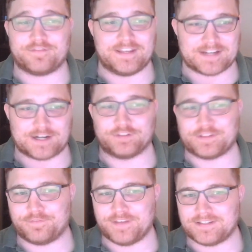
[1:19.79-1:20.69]
entirely
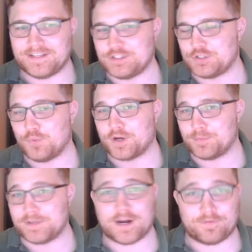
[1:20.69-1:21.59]
fit into what I'll
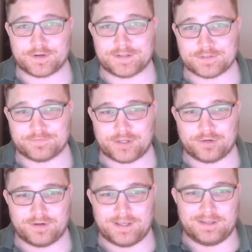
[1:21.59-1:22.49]
be covering in this
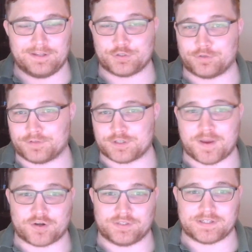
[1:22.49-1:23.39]
video, sort of a
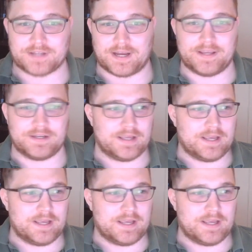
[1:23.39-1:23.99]
special aside,